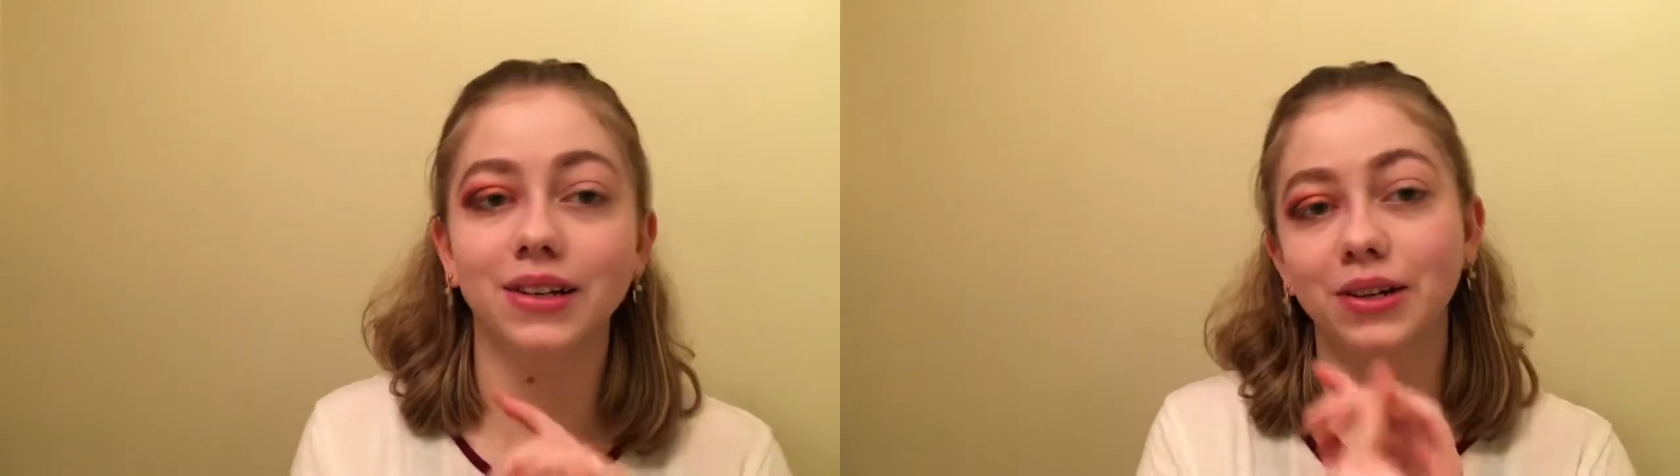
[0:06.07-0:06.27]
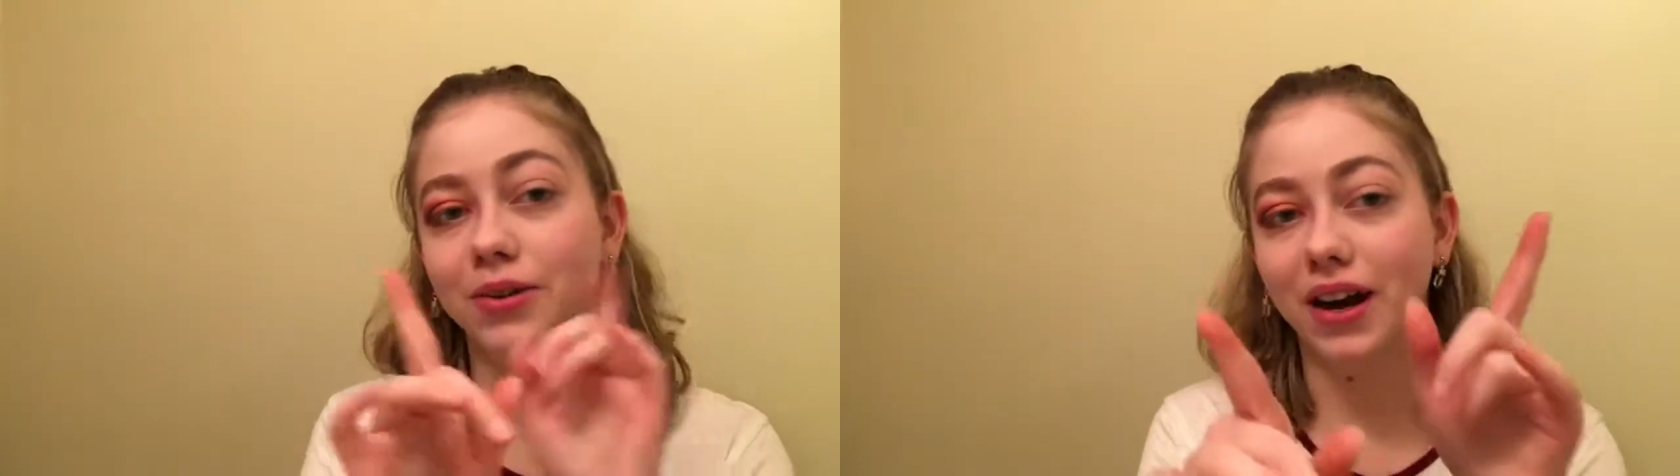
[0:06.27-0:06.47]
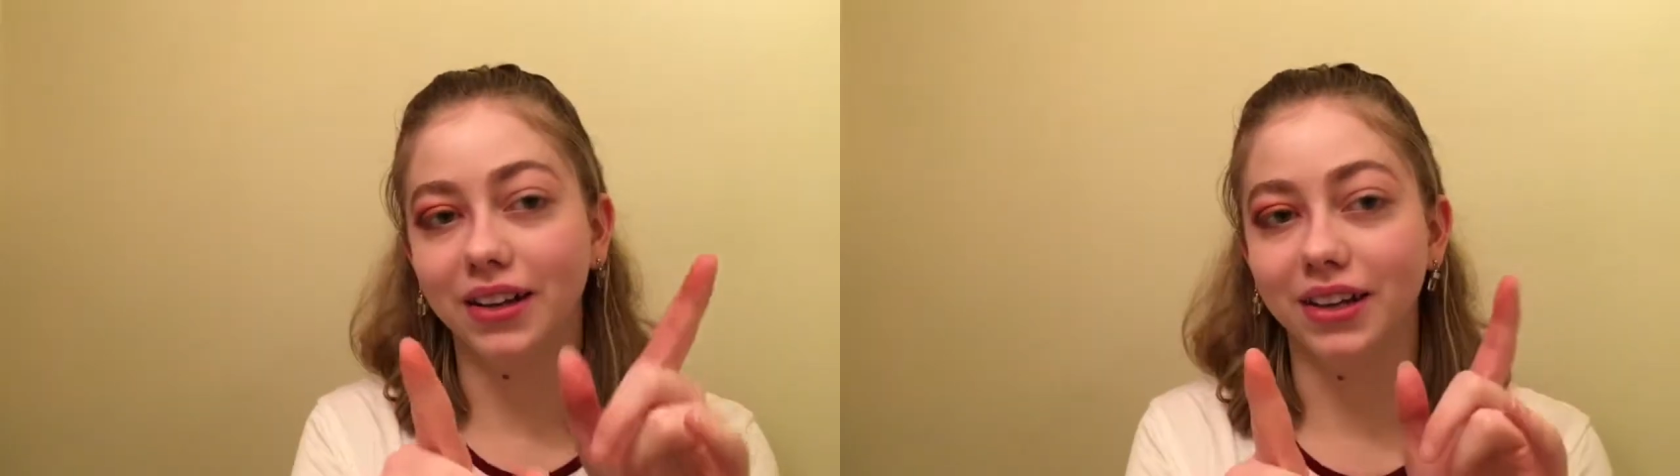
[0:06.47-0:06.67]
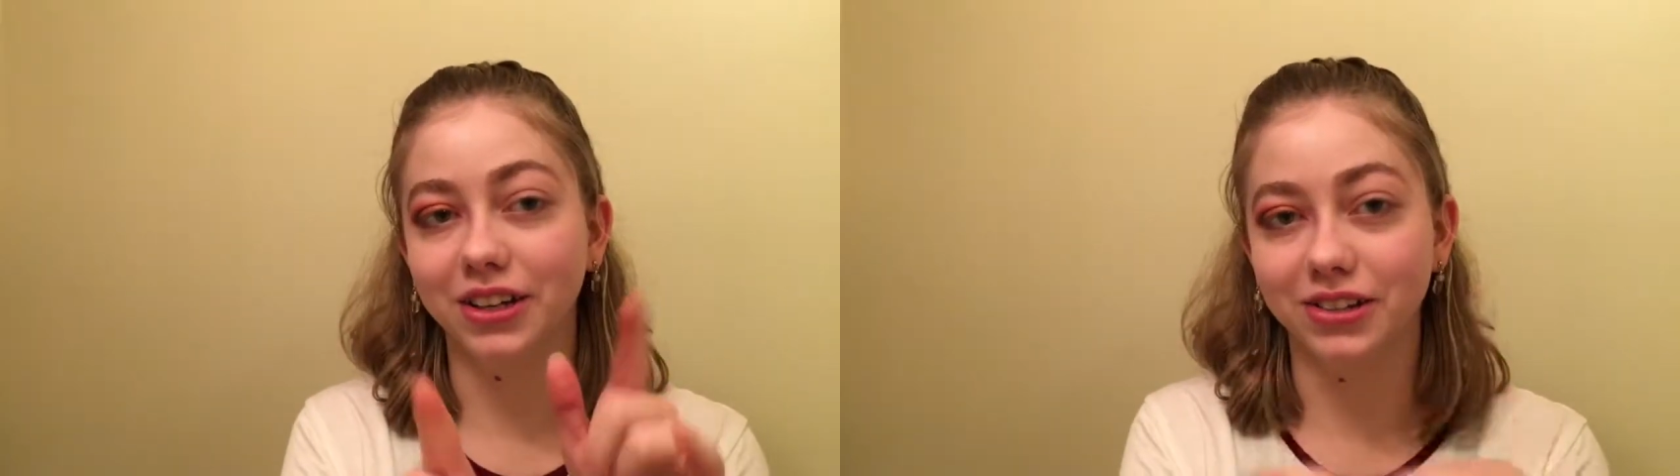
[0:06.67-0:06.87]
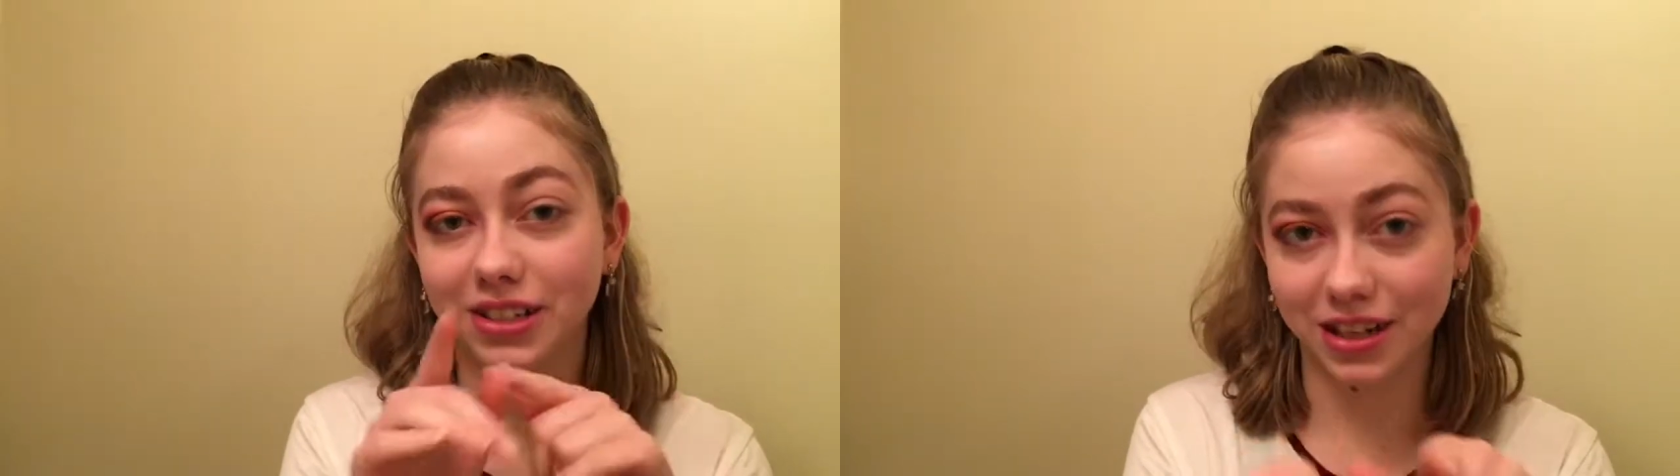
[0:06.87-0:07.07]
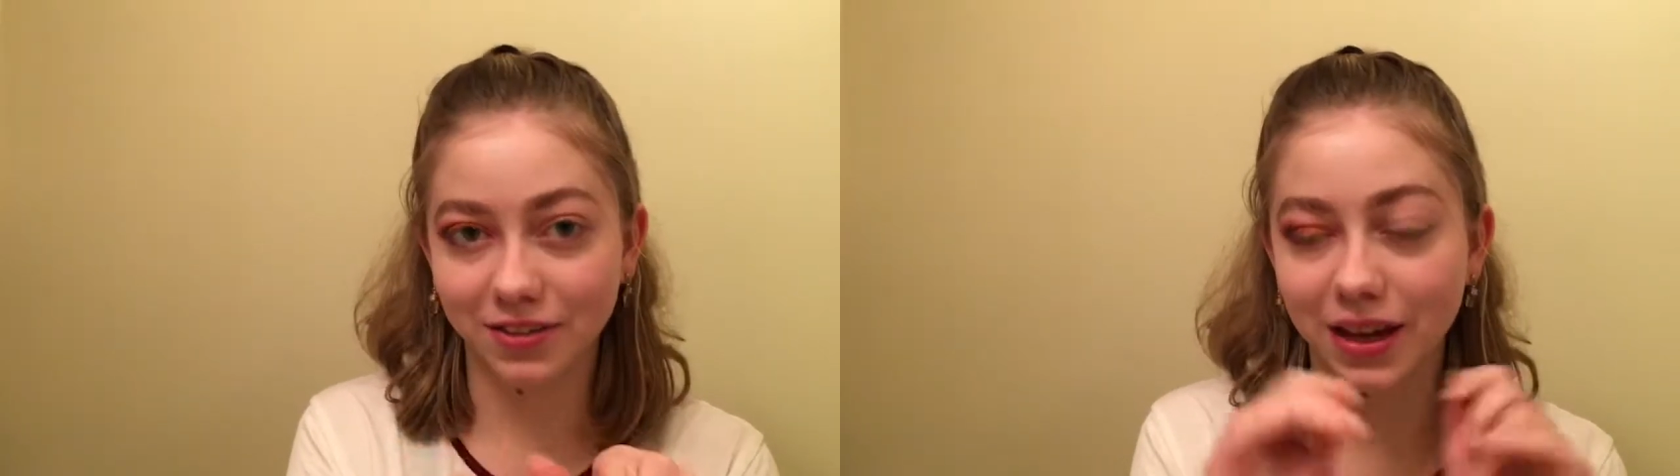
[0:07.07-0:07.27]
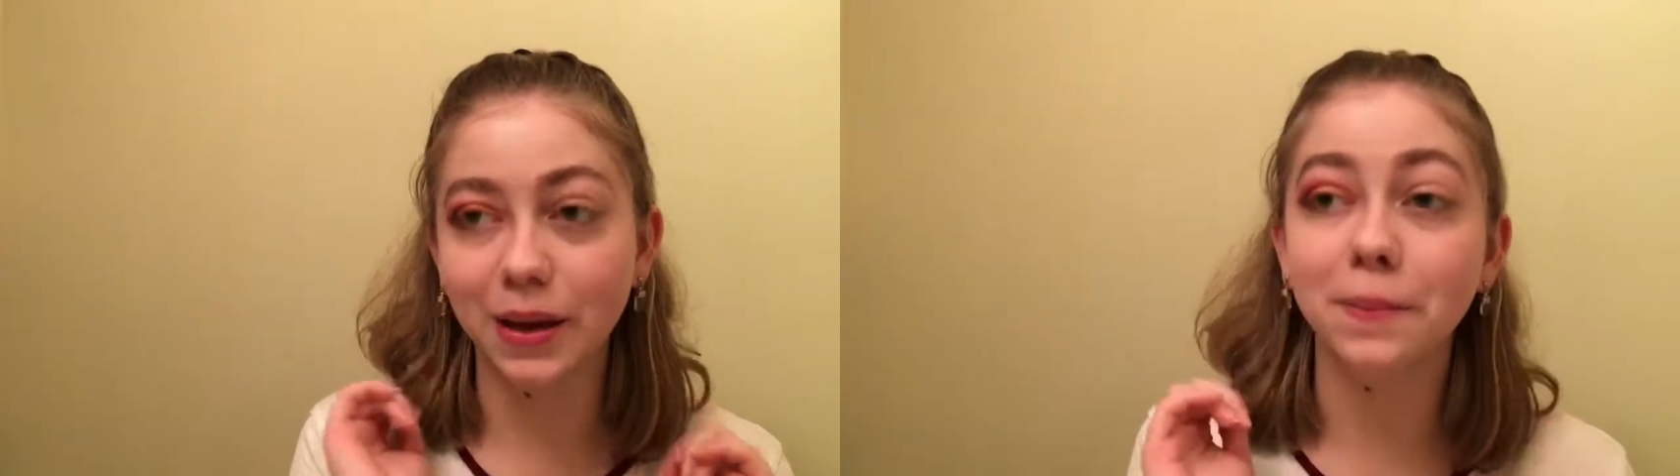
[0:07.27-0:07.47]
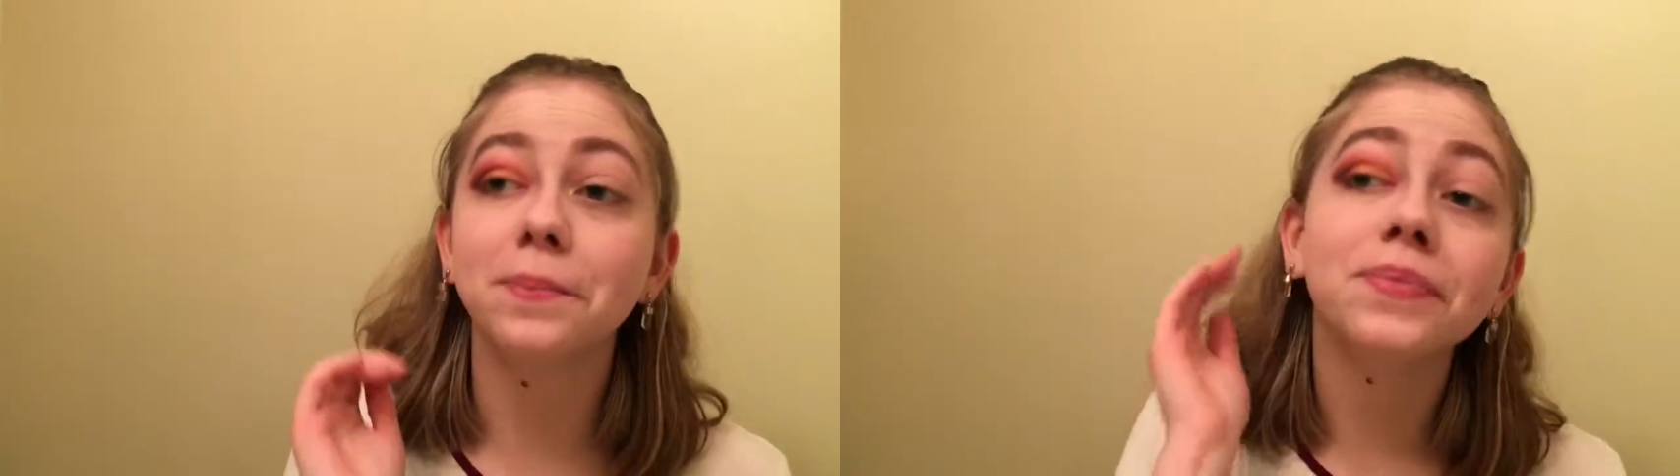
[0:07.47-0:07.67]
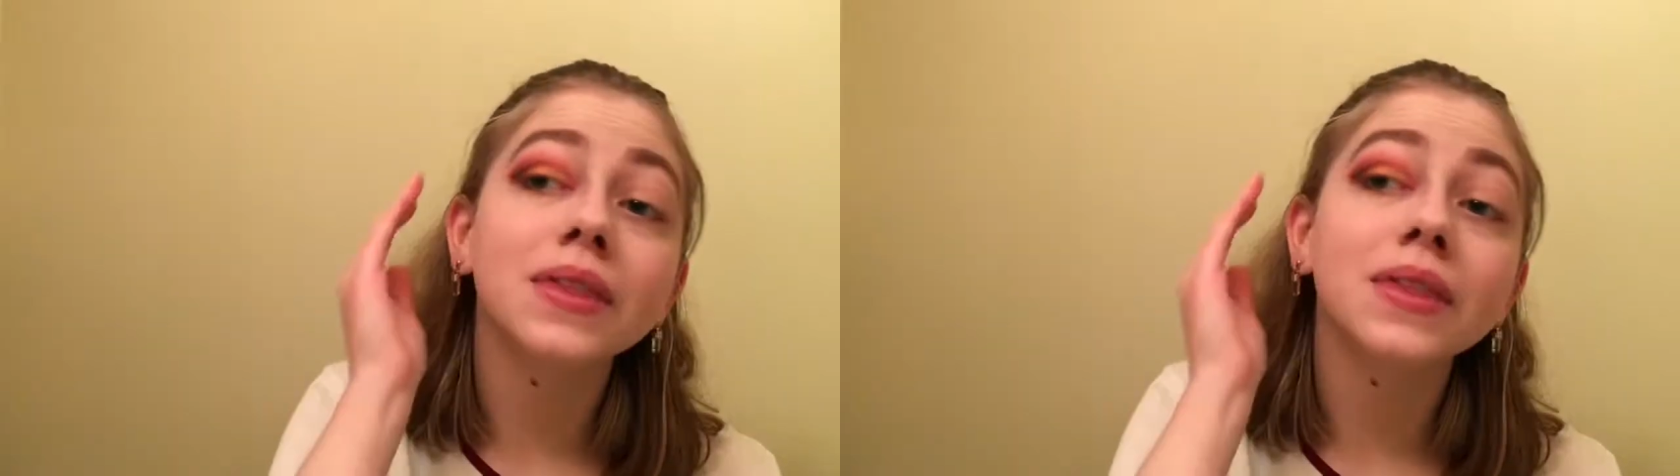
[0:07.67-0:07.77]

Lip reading: no eyeliner and stuff yet,